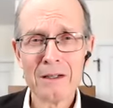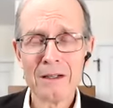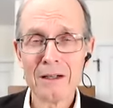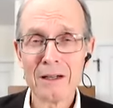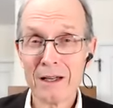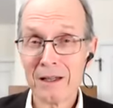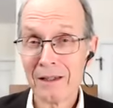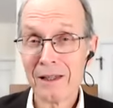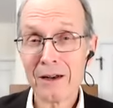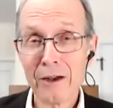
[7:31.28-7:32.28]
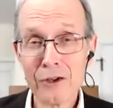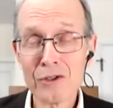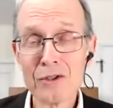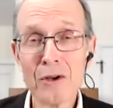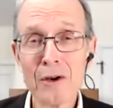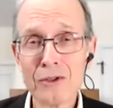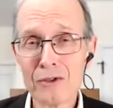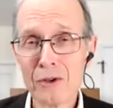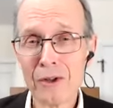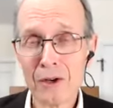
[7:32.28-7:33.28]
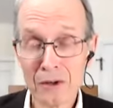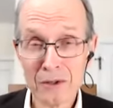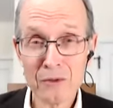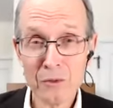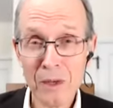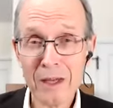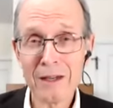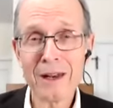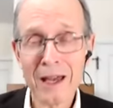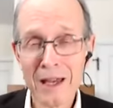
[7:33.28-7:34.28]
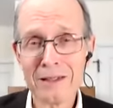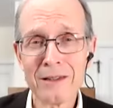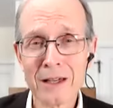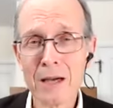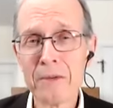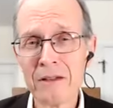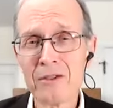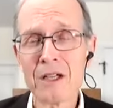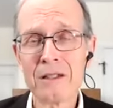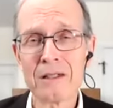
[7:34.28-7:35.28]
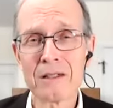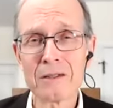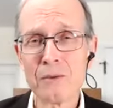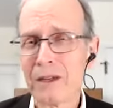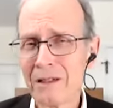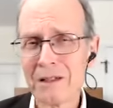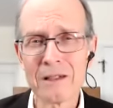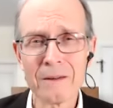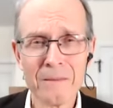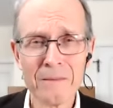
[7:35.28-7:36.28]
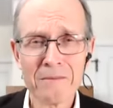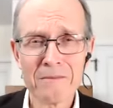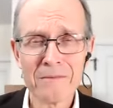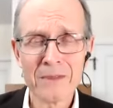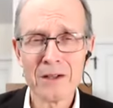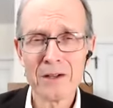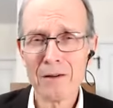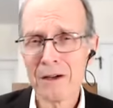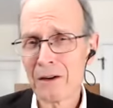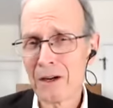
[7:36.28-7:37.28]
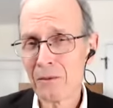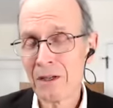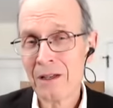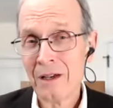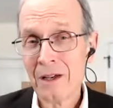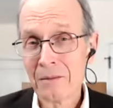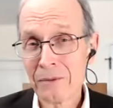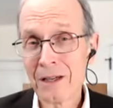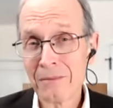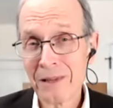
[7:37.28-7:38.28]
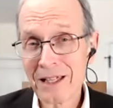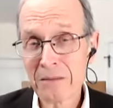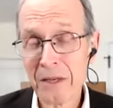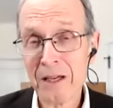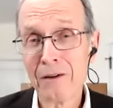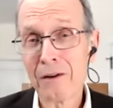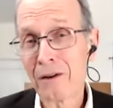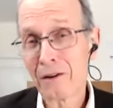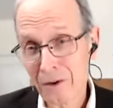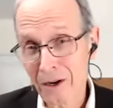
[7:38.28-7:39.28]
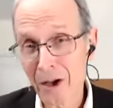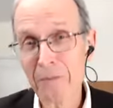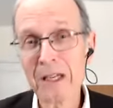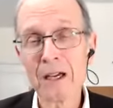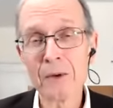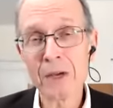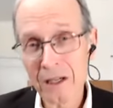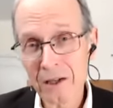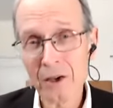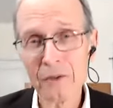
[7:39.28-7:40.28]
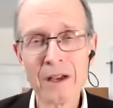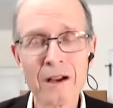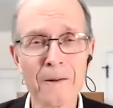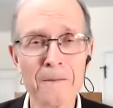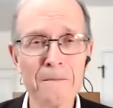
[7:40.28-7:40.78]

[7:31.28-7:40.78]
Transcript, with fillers: uh, and, and let others know so that we can hasten the coming of Jesus. What is it? You know, are, are we praying, bless me here or, or help me get ready to go there?